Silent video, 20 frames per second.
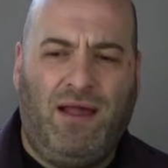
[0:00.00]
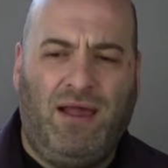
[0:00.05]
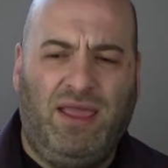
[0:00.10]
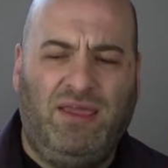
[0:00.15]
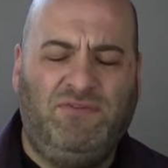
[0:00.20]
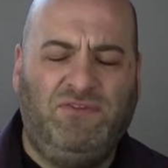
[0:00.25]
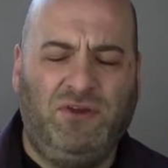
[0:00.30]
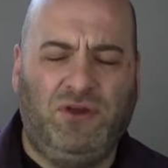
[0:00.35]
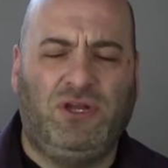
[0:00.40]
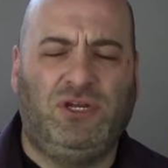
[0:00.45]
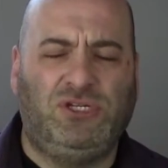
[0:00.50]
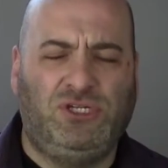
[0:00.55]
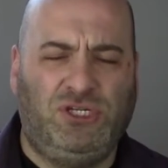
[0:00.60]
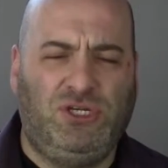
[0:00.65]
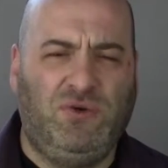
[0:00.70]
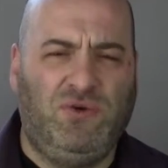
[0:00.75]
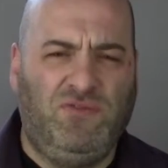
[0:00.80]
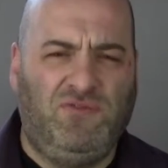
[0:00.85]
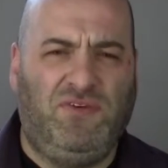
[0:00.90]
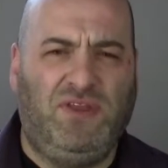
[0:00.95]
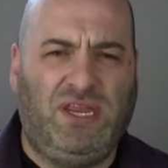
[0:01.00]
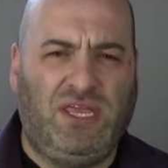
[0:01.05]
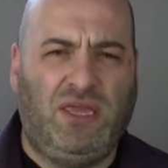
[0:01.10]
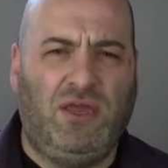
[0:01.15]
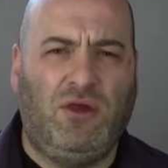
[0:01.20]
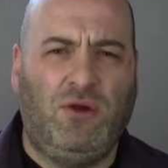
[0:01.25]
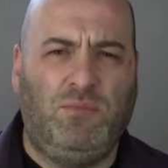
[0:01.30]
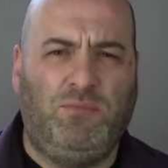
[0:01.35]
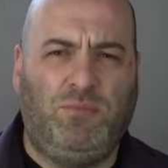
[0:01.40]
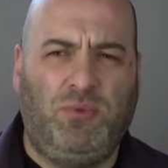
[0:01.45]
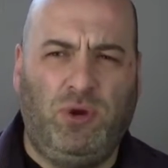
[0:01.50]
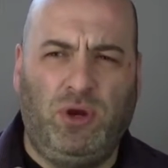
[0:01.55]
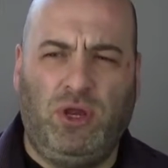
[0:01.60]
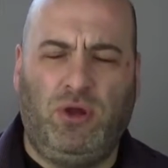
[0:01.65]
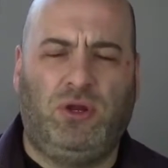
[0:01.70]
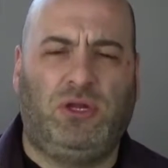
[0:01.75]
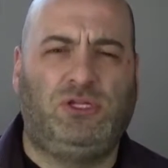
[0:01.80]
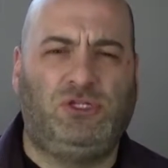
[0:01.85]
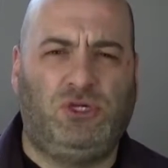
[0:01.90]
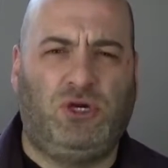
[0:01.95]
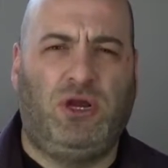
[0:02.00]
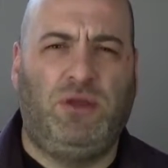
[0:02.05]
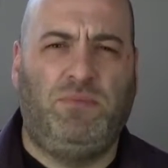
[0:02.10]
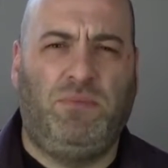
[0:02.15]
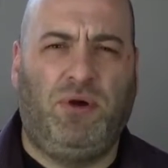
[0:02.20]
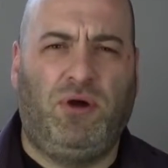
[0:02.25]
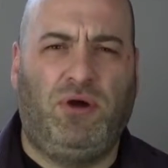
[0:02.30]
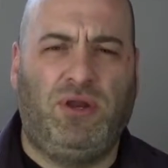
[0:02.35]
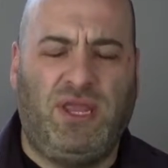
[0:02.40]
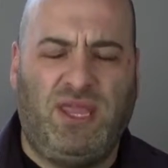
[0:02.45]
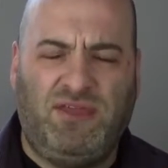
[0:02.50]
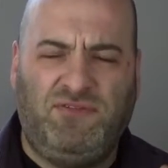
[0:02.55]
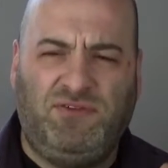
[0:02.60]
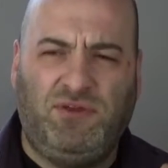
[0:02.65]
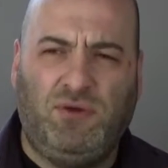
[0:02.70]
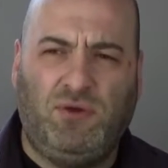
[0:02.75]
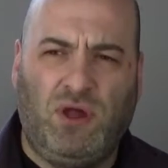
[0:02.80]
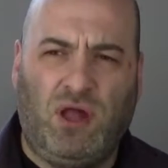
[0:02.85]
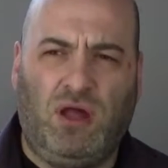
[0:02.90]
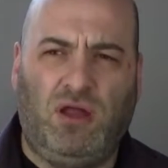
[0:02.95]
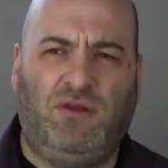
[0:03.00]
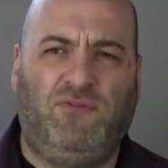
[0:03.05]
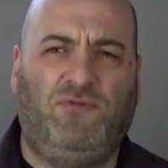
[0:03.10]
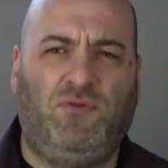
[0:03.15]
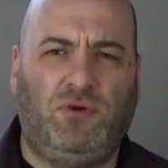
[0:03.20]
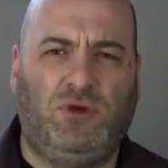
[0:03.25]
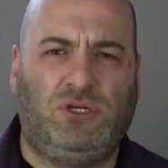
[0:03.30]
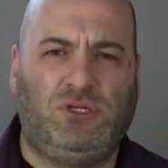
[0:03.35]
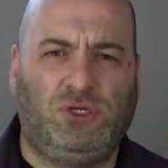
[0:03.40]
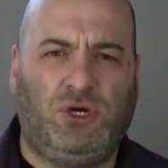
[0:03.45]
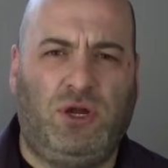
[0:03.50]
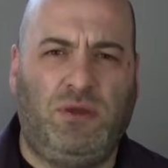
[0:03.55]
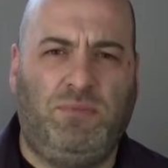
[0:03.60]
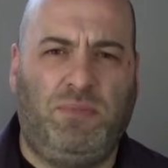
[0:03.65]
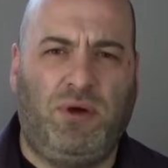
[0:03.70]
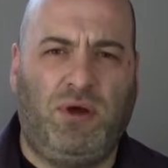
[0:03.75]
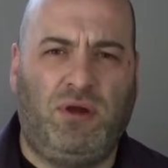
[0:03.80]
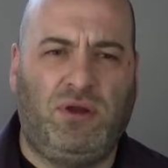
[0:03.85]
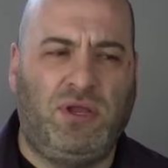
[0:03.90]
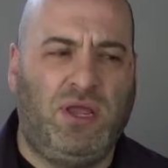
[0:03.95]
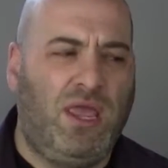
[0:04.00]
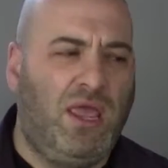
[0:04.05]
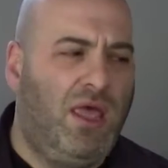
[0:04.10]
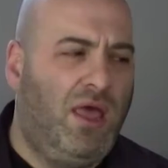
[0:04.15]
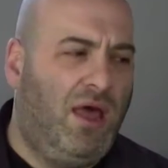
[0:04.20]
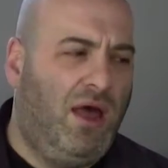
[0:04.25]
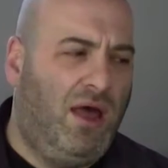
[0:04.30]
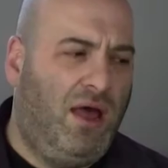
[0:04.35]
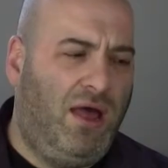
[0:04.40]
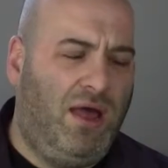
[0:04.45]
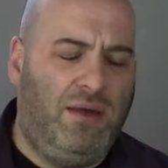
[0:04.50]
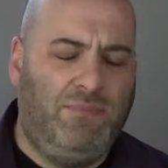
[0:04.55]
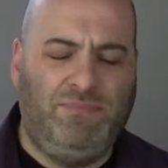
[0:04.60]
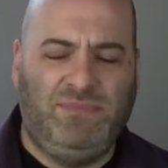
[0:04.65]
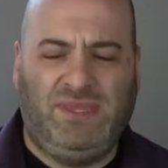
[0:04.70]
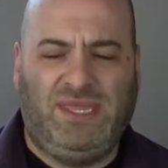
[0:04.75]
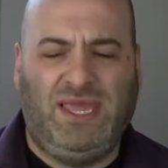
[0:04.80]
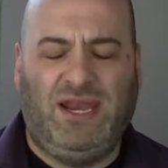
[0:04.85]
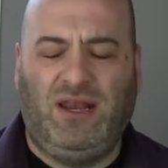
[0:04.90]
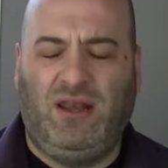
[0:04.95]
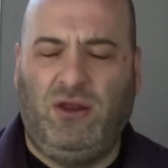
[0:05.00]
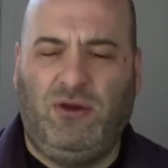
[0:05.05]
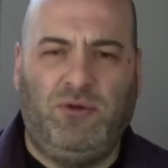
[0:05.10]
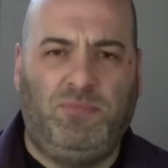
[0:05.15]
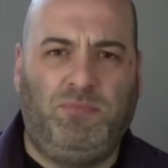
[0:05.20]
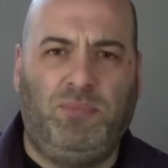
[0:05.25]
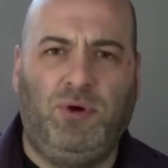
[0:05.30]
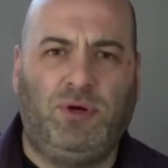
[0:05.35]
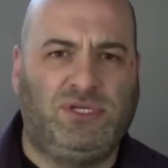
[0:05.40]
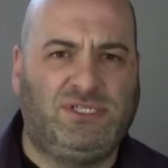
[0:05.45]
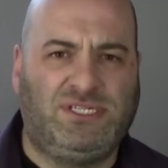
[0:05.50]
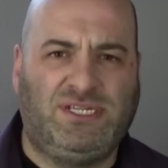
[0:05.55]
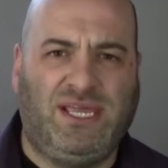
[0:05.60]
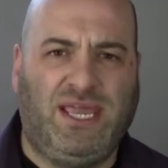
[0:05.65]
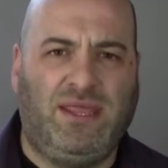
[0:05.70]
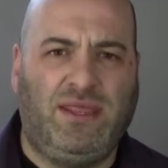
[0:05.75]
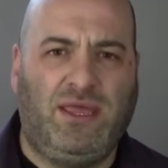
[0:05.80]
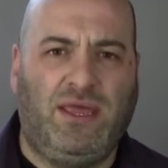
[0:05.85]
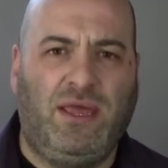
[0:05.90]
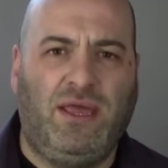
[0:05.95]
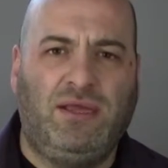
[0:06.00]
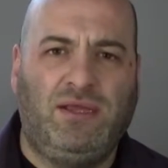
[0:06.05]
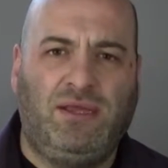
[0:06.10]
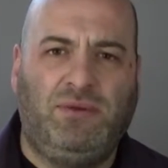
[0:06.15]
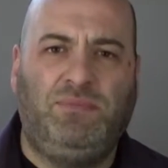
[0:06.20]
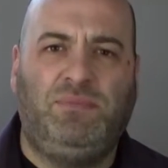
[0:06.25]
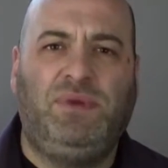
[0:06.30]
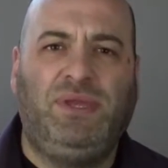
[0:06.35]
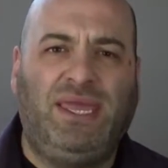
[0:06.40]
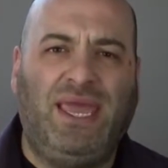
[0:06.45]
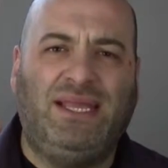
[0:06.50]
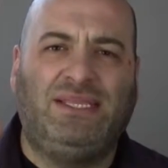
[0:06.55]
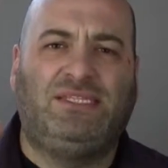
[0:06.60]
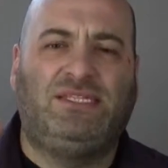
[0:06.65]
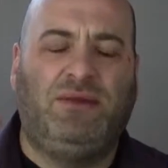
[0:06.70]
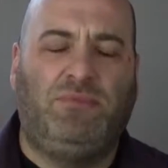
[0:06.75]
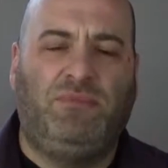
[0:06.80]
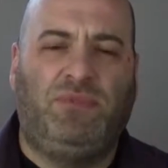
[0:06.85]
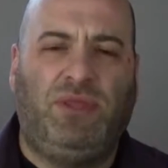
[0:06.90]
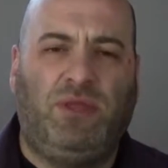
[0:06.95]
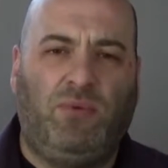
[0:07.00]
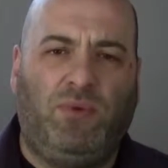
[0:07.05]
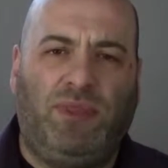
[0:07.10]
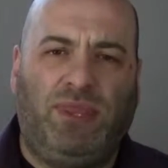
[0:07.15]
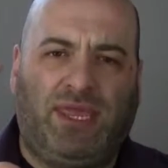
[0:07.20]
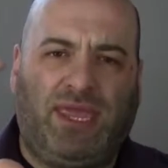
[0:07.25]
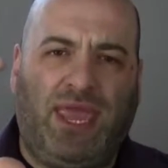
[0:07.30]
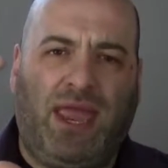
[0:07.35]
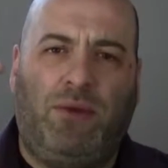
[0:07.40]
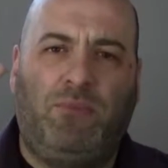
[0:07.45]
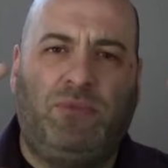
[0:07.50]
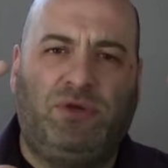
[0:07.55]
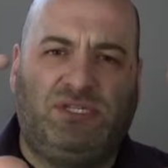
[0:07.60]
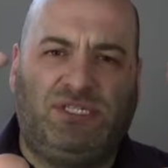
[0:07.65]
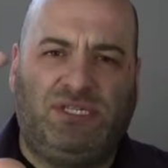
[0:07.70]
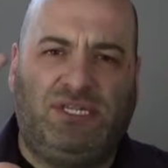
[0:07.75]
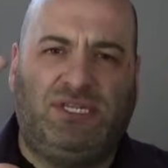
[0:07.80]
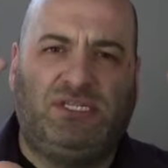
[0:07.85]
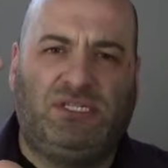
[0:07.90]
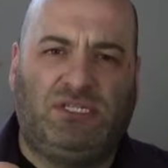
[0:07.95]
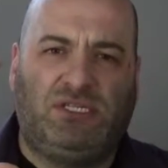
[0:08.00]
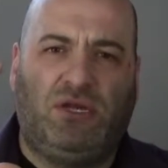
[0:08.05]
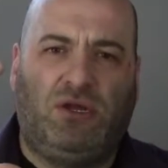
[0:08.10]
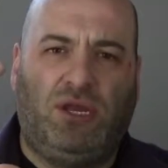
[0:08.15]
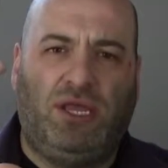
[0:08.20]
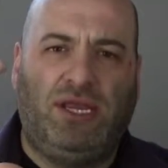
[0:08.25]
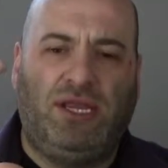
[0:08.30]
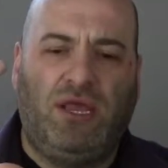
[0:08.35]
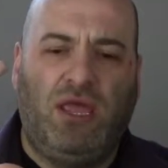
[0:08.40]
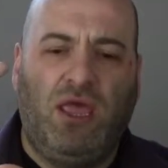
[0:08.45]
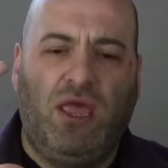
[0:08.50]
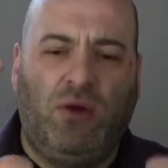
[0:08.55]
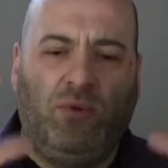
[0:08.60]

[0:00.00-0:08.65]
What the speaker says: If you're going to shoot a video, put it on a tripod. If you can't afford a tripod, get a load of books together, get something where the camera sits solid.